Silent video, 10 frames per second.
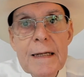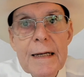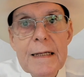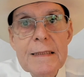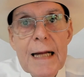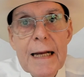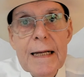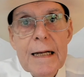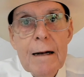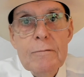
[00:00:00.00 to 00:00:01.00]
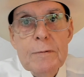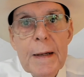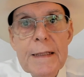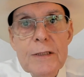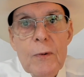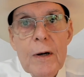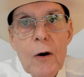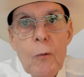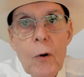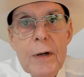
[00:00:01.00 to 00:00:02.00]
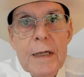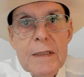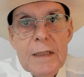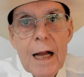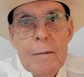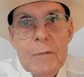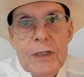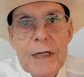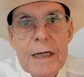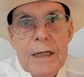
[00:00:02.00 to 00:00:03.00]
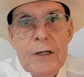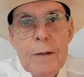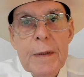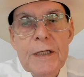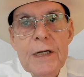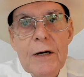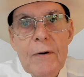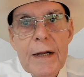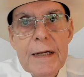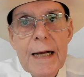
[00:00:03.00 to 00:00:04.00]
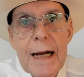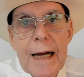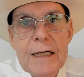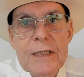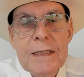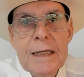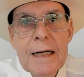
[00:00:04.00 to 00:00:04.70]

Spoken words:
it is taking up space where a working slot machine could be generating cash.